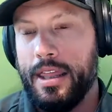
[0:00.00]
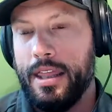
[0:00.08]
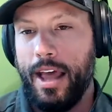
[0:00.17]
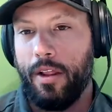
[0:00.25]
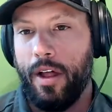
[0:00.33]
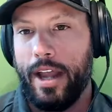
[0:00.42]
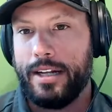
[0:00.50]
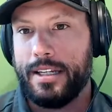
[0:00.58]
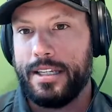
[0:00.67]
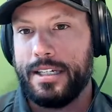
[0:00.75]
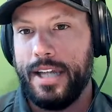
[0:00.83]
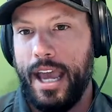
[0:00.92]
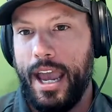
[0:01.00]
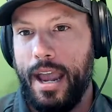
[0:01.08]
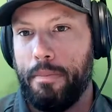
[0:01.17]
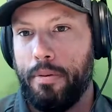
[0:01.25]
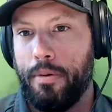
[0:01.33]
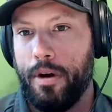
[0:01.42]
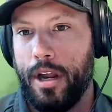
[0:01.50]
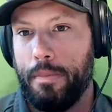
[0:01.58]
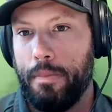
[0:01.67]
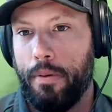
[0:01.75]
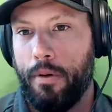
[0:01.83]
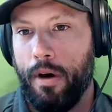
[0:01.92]
they like to stay
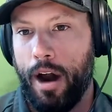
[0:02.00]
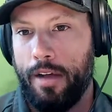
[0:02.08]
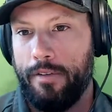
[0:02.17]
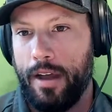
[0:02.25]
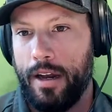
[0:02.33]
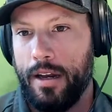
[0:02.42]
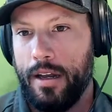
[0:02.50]
pretty private.